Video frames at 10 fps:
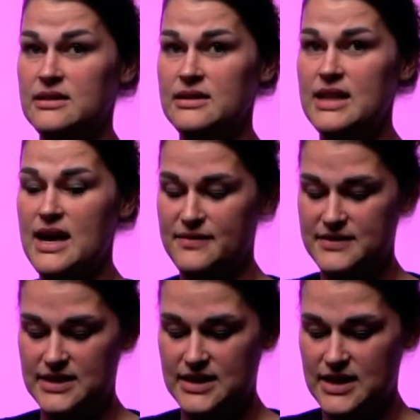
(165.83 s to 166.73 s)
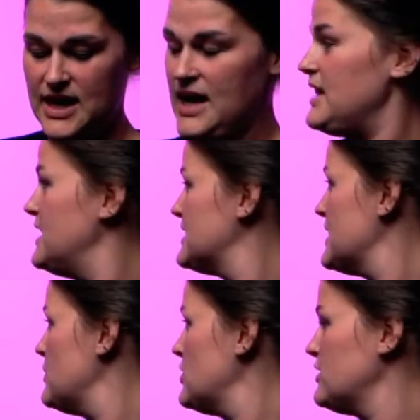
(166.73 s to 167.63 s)
left, and then
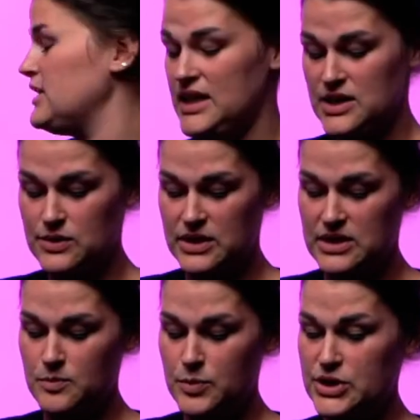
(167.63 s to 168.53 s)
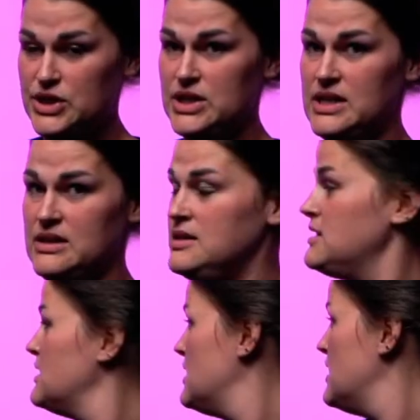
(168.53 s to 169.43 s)
similarly, you can push in
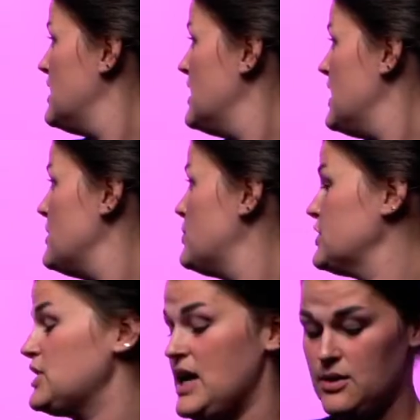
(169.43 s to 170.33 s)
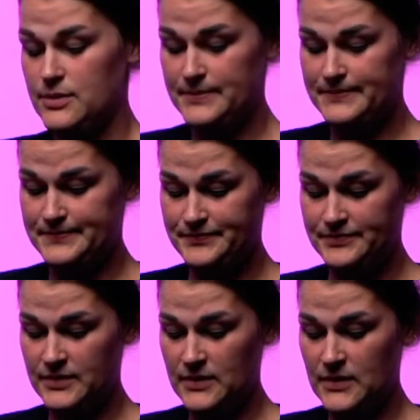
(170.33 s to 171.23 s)
and push out.
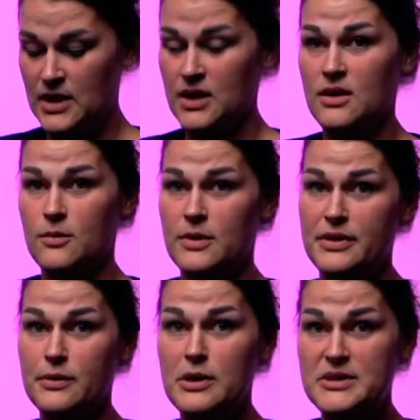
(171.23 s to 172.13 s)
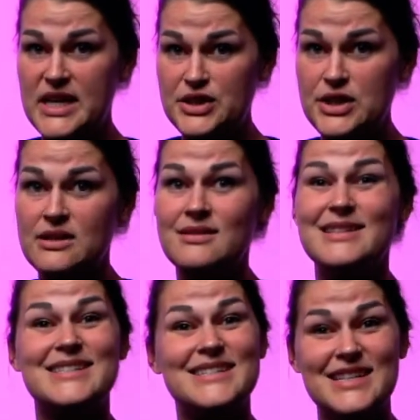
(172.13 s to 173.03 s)
With the rotation,
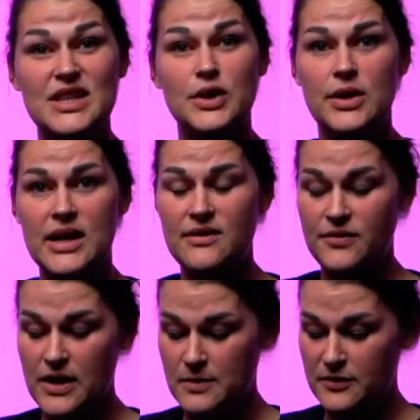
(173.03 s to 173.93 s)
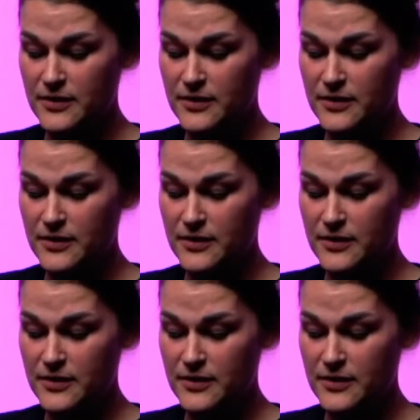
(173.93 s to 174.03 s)
this is in the crane frame of